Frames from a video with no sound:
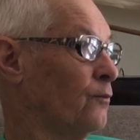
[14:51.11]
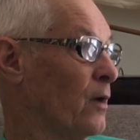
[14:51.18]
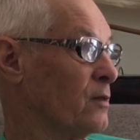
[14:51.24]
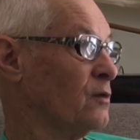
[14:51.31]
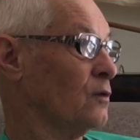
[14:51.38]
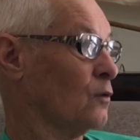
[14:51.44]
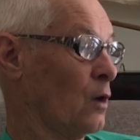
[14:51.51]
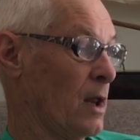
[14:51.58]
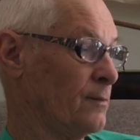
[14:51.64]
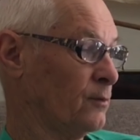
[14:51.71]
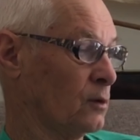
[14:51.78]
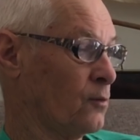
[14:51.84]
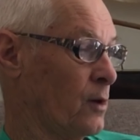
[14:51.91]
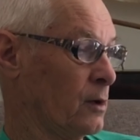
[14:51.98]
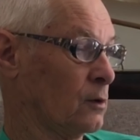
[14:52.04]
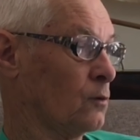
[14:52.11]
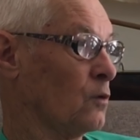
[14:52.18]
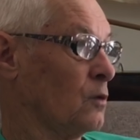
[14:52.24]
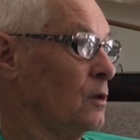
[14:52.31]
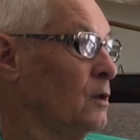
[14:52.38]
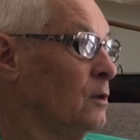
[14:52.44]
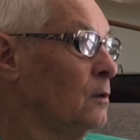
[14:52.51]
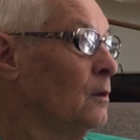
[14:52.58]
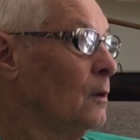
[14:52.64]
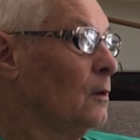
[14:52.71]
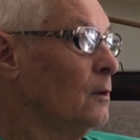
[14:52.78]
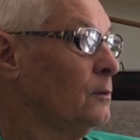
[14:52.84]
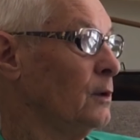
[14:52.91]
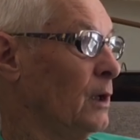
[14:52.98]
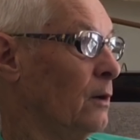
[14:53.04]
Rusty's going to have the credit because he,
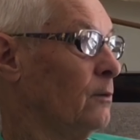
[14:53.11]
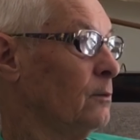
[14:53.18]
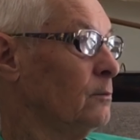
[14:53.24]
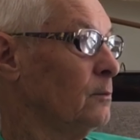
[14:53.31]
you know,